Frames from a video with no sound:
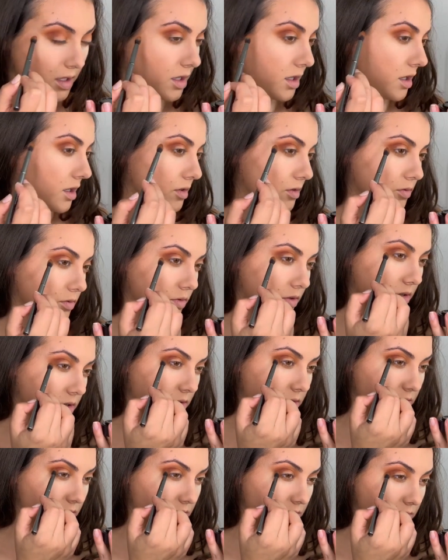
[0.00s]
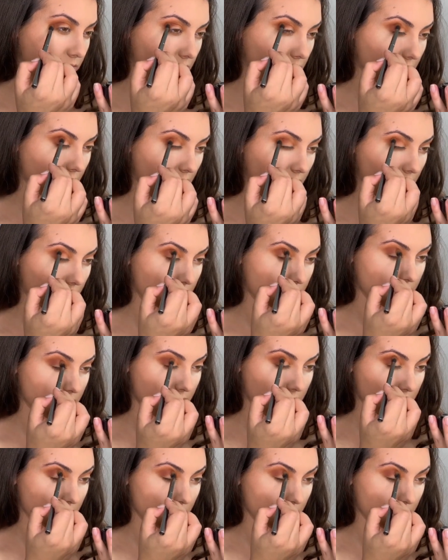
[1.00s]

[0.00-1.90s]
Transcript: And we're gonna do this.